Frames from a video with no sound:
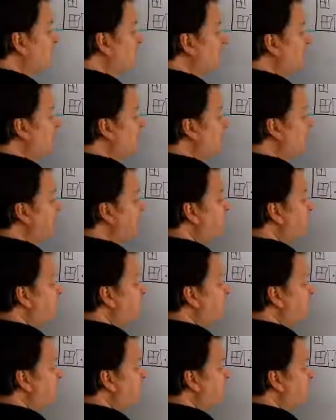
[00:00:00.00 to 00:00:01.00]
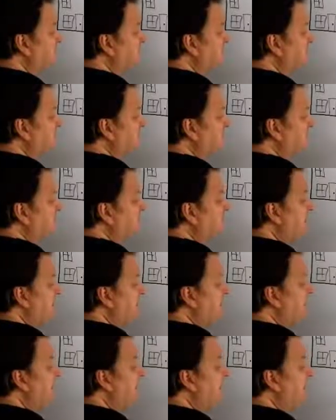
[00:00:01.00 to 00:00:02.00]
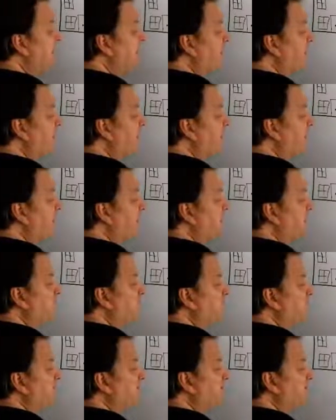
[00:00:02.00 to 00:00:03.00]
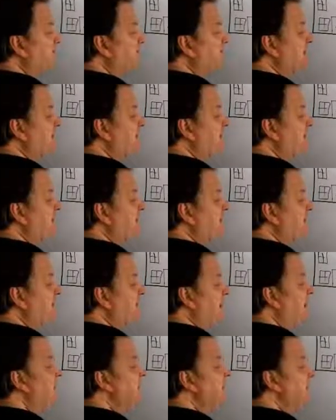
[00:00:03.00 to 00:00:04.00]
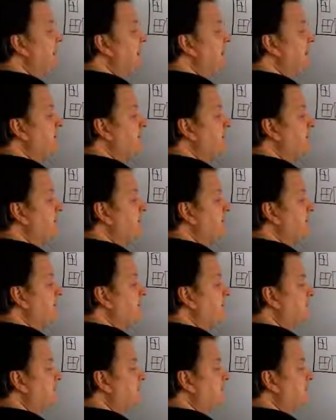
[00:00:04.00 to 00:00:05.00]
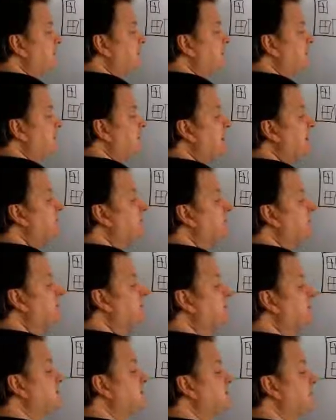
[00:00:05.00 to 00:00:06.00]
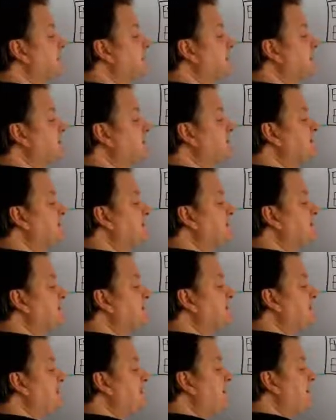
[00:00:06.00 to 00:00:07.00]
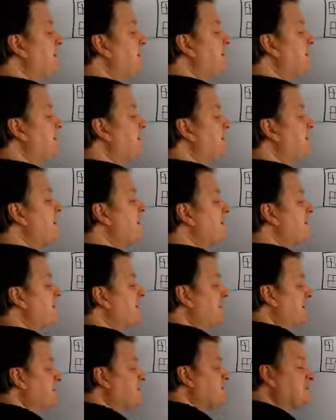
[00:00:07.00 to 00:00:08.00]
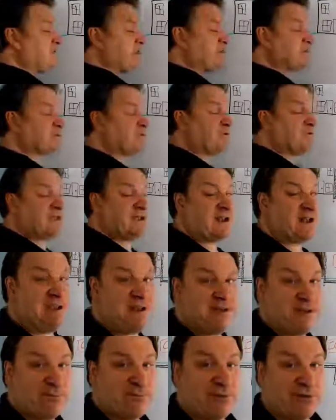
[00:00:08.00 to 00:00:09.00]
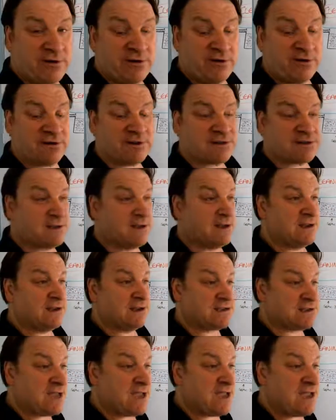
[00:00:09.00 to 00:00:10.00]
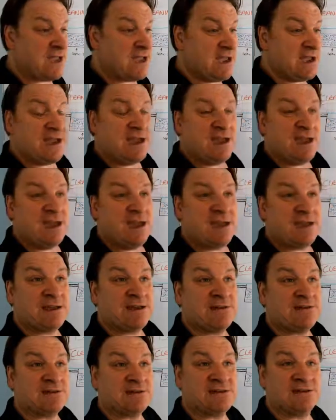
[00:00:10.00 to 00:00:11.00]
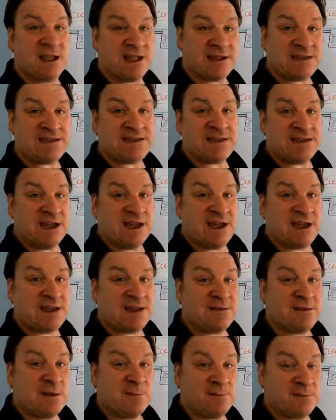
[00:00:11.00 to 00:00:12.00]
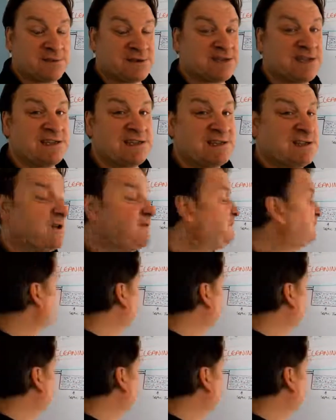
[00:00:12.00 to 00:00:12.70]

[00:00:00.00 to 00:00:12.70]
what happens is, they kill all the good bacteria in there. It kills your septic tank. In fact, it does what the cleaning products say. It kills 99% of